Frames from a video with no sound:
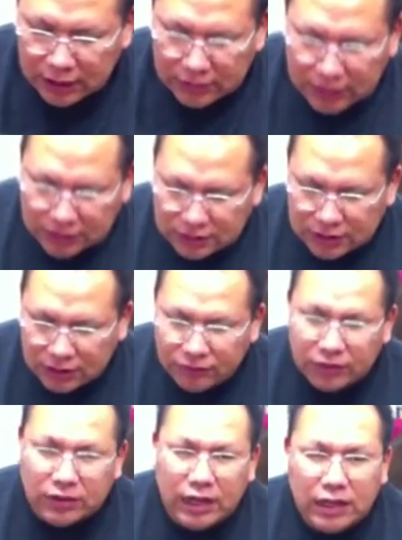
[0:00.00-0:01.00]
That's good if
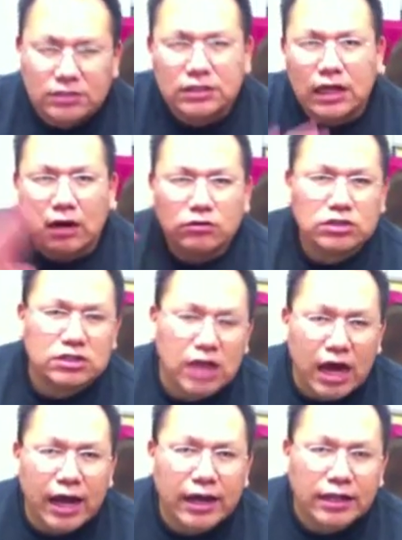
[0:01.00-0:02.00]
you're dancing
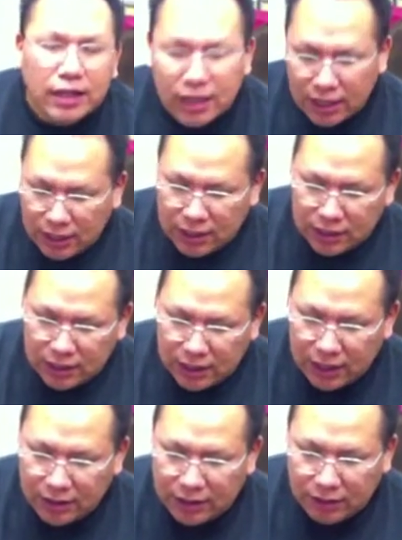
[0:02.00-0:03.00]
outside in an
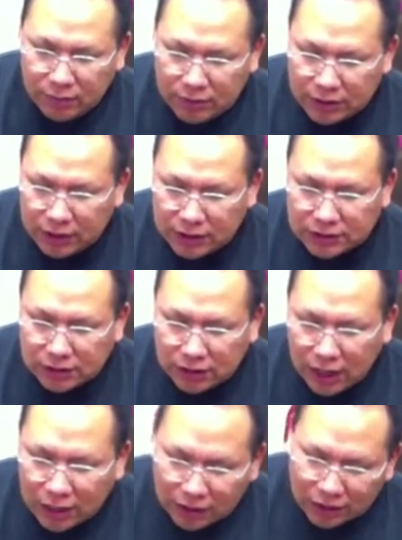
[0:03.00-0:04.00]
area where there's a
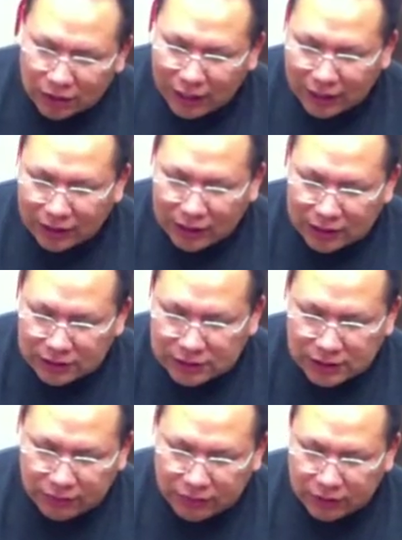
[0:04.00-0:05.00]
lot of light. Like let's
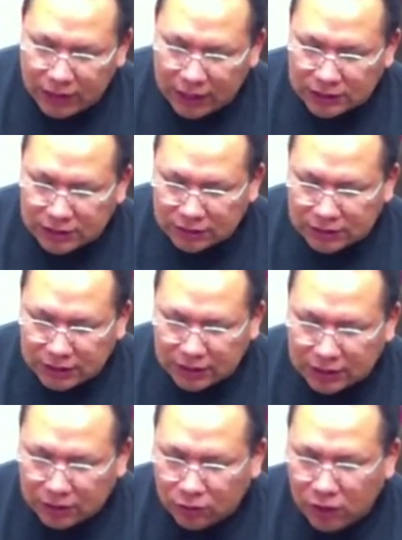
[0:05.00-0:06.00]
say if you're dancing outside in
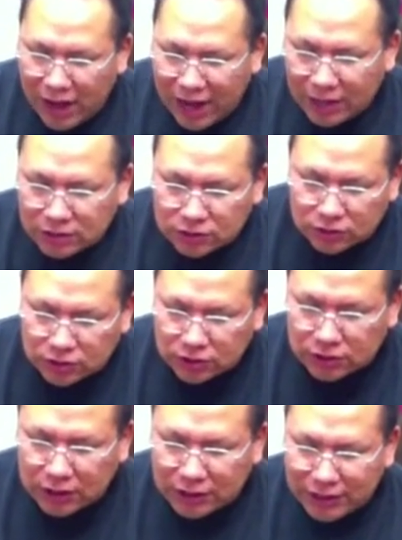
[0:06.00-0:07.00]
the grass or
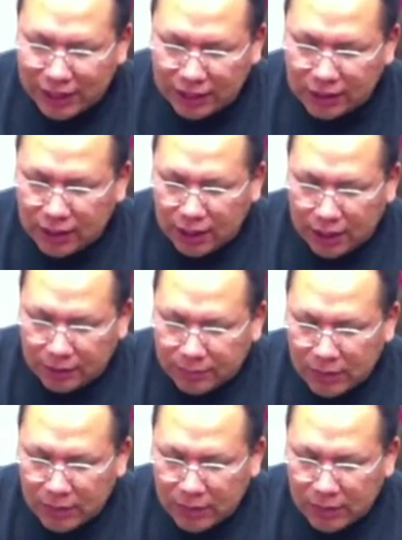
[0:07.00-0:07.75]
during the daytime,